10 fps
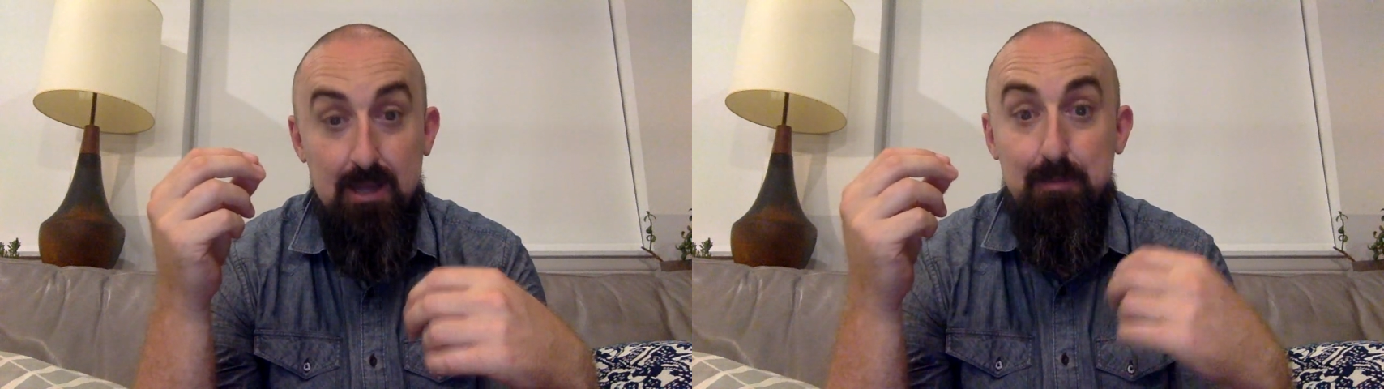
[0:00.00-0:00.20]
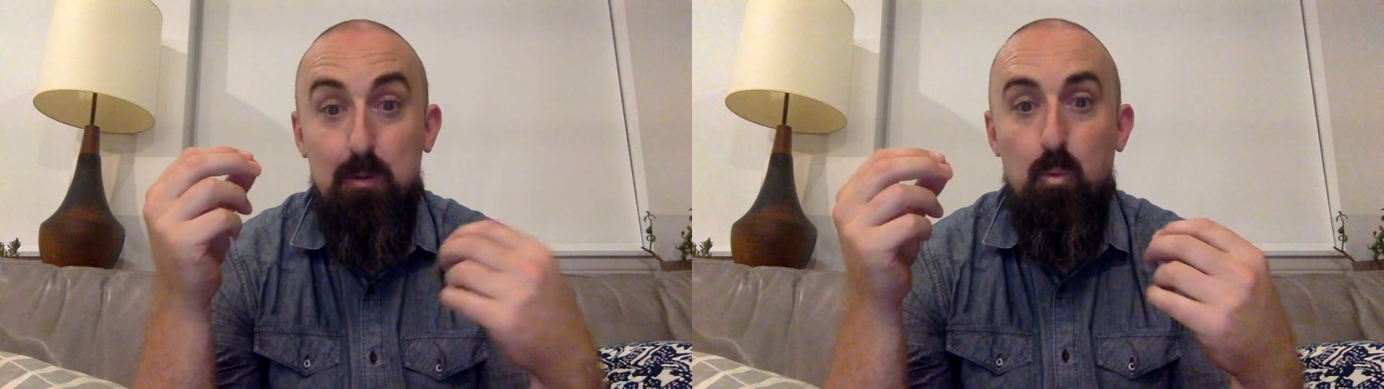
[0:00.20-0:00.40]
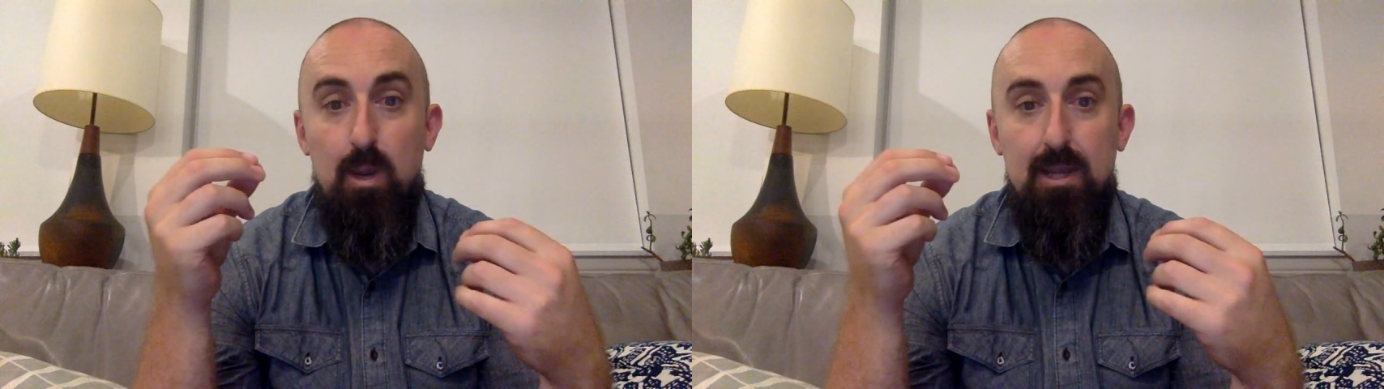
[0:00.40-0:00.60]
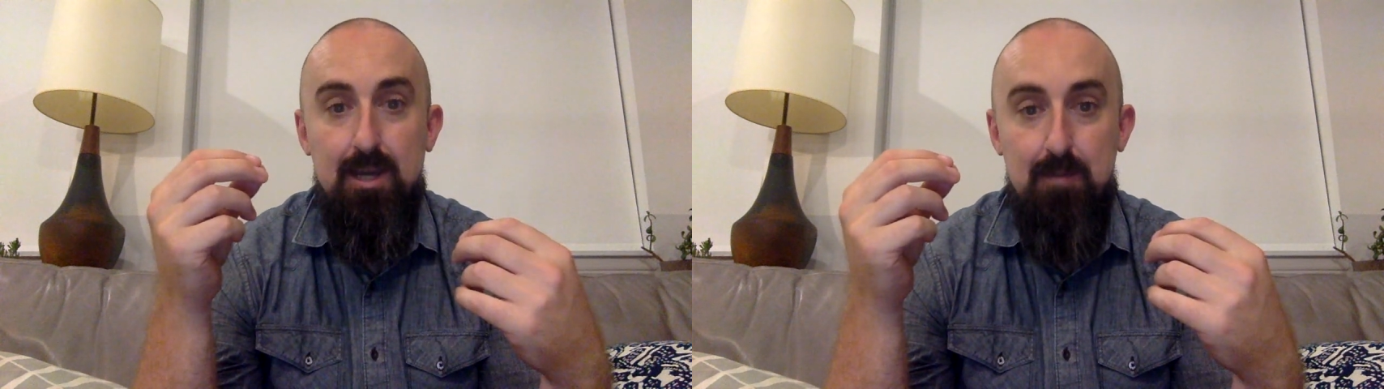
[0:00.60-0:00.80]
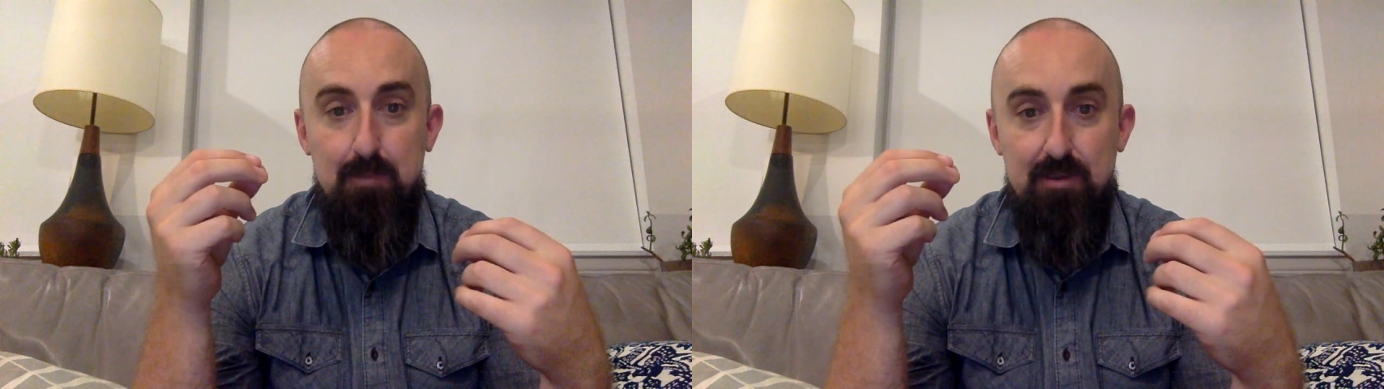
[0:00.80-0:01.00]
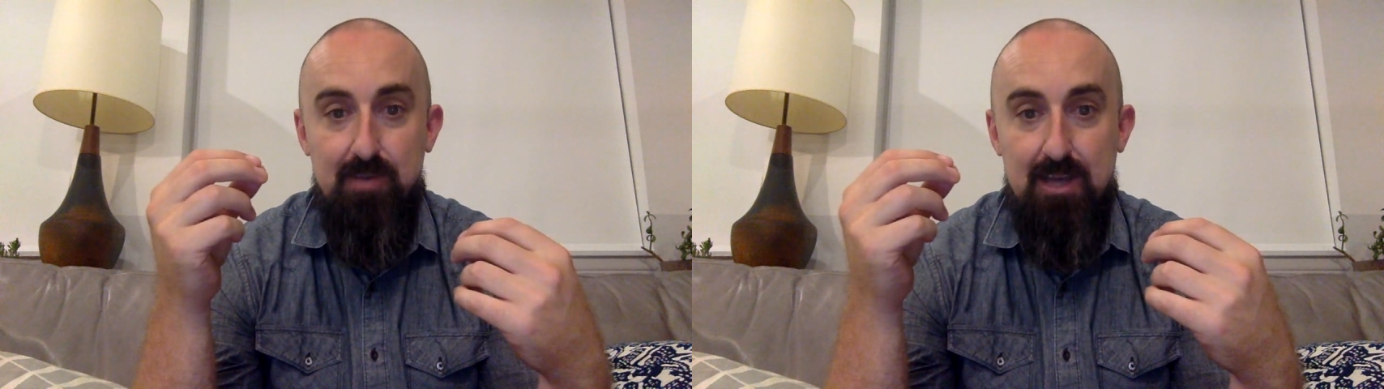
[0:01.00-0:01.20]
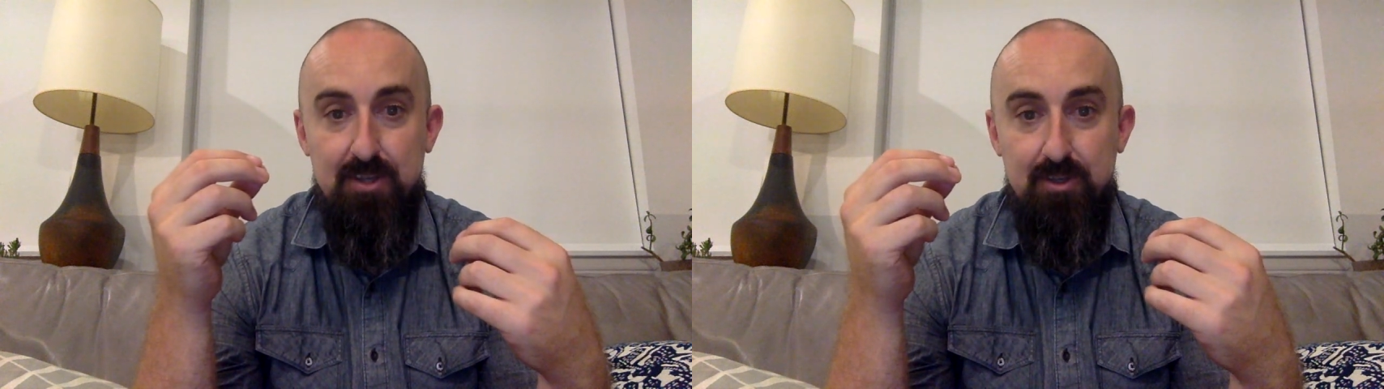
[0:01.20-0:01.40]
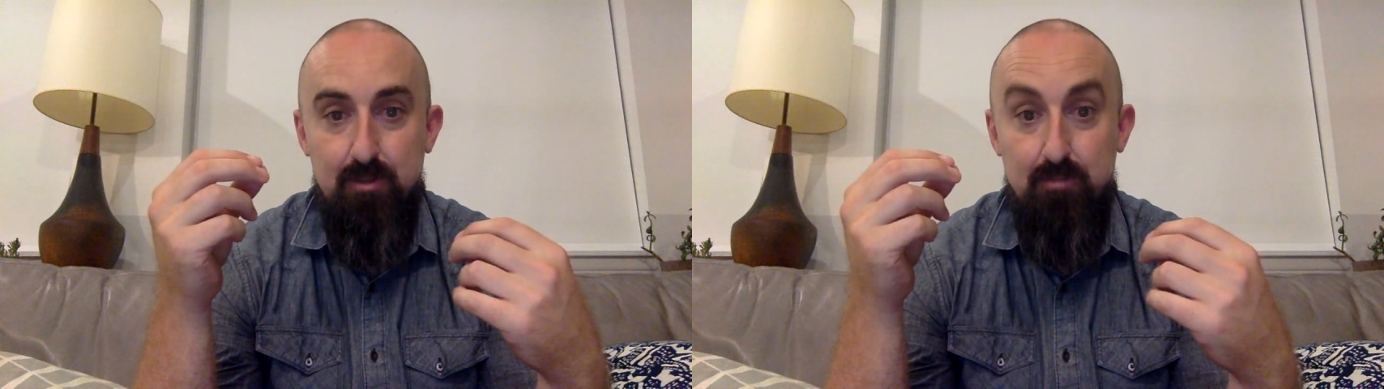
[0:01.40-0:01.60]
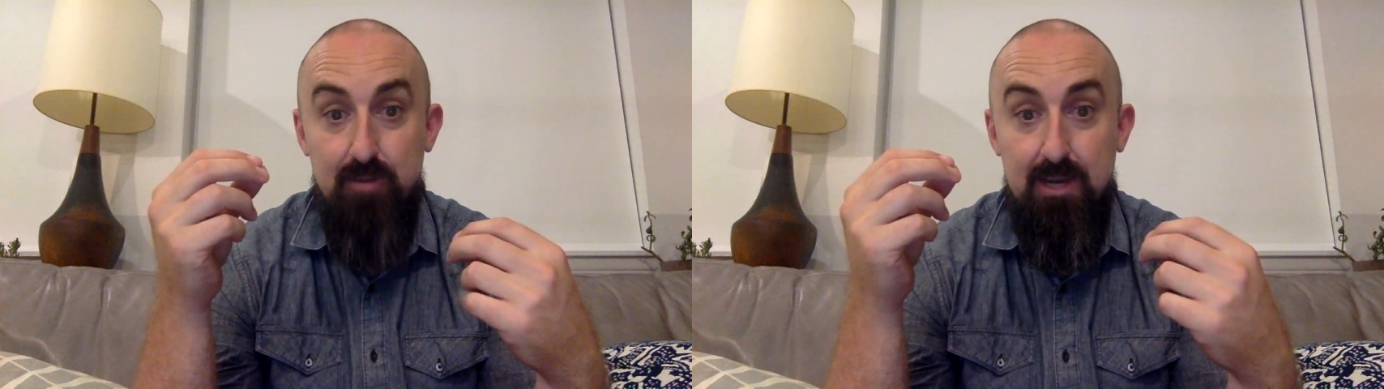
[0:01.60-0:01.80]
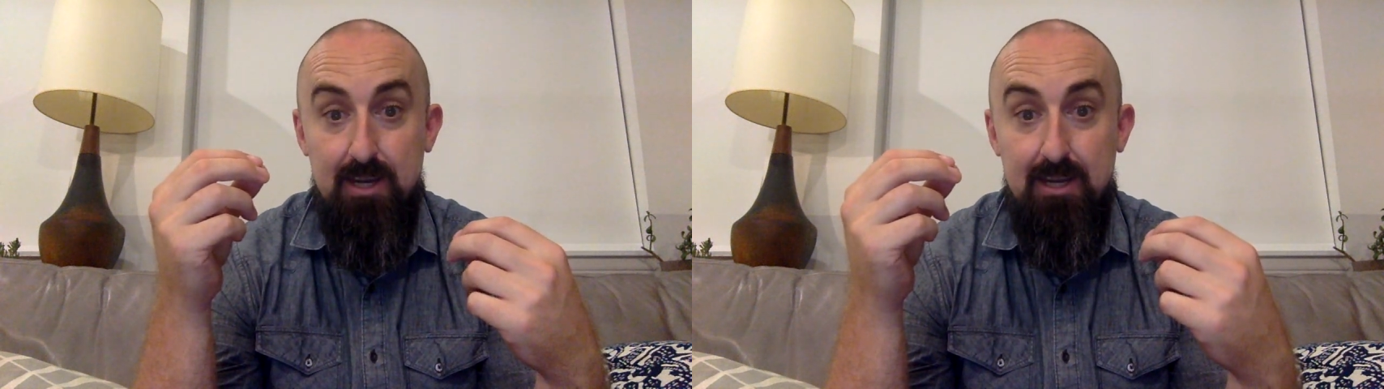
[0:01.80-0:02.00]
Let me wake up my rational
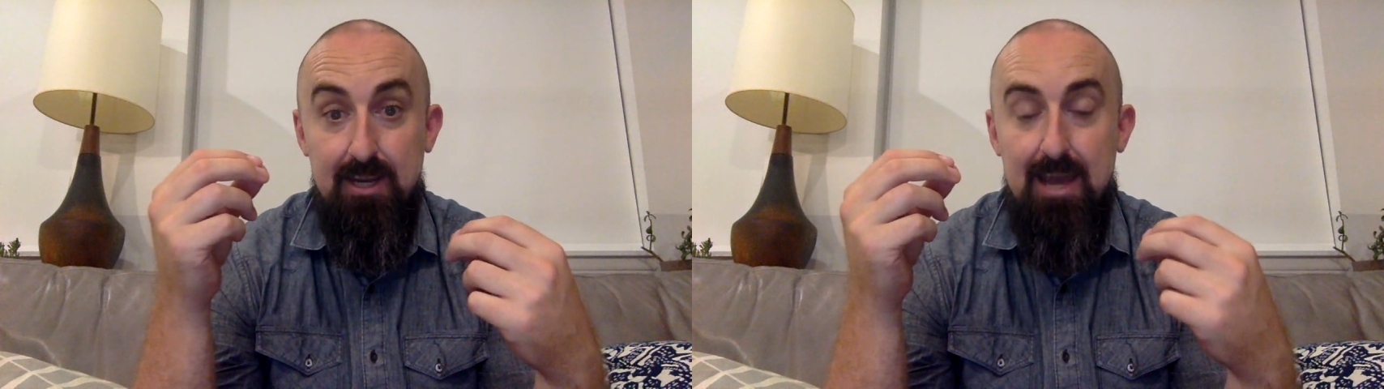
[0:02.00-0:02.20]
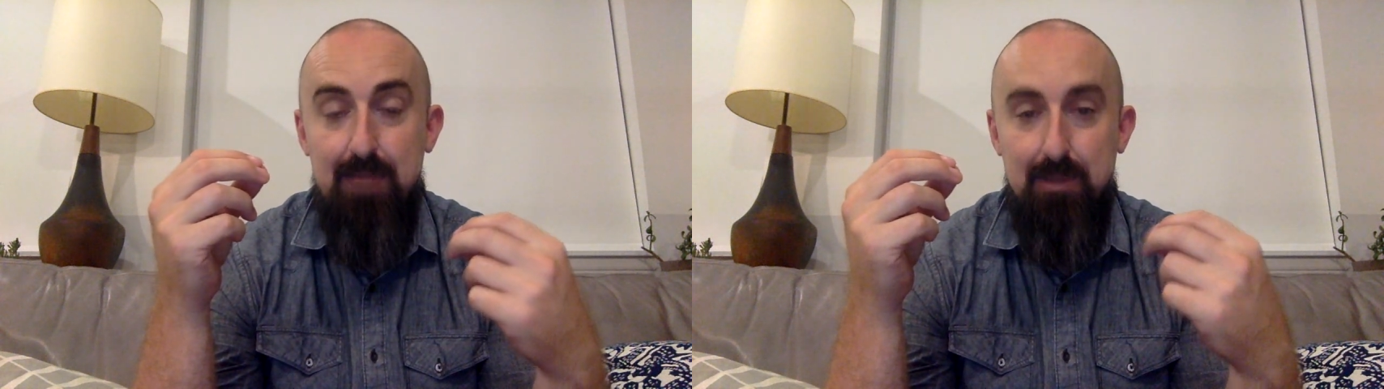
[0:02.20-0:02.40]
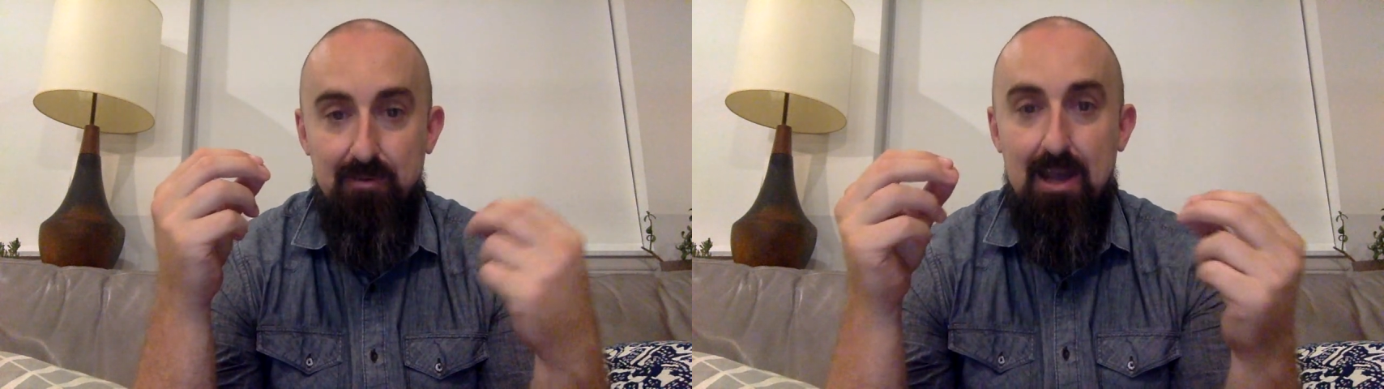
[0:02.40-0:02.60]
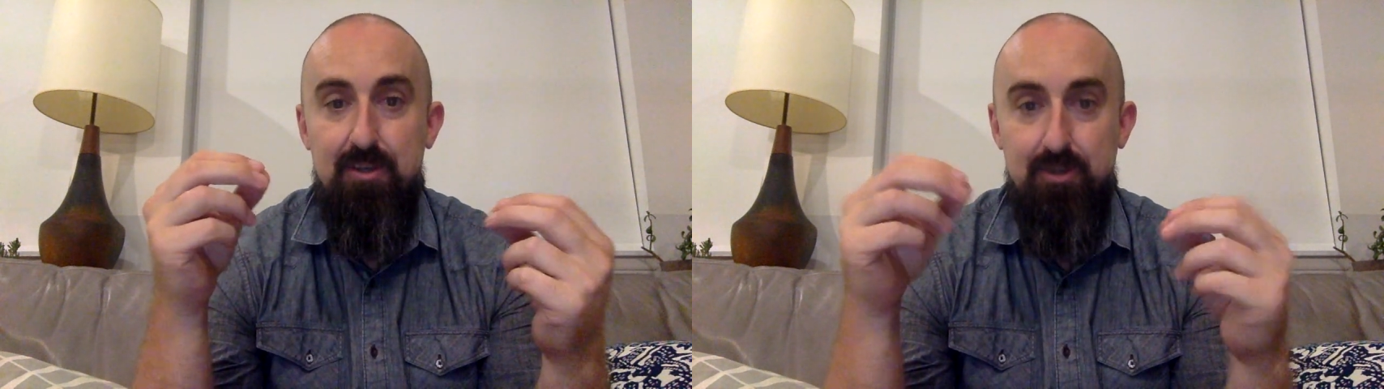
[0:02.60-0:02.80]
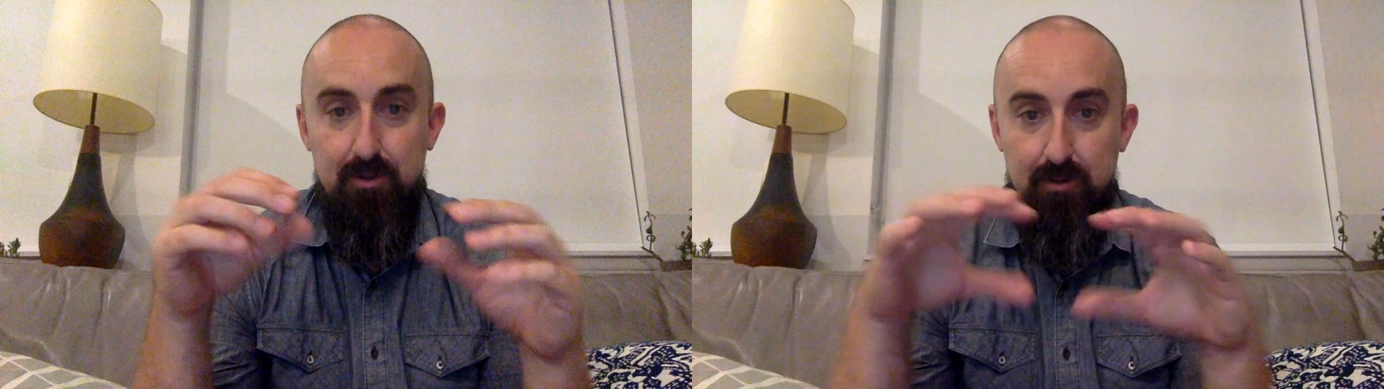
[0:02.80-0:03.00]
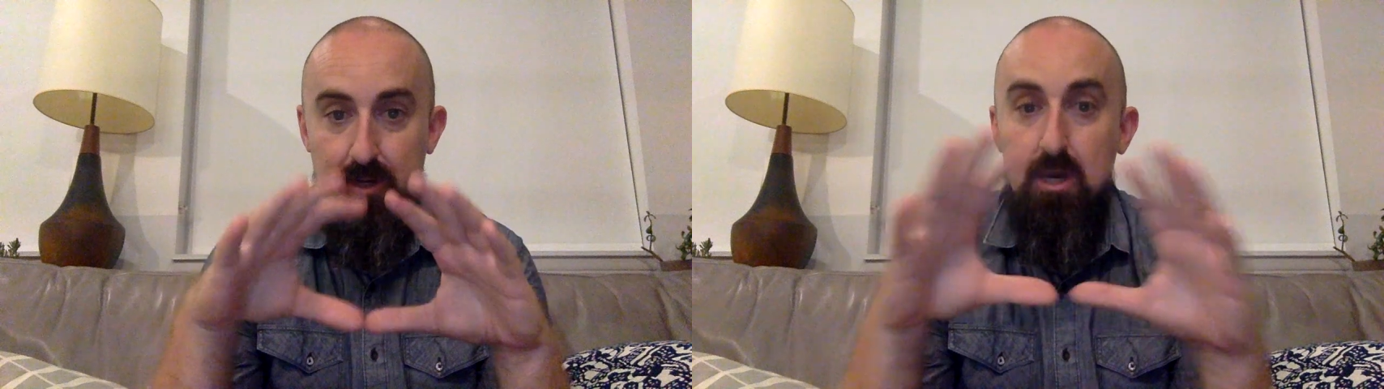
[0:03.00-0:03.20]
brain and have my rational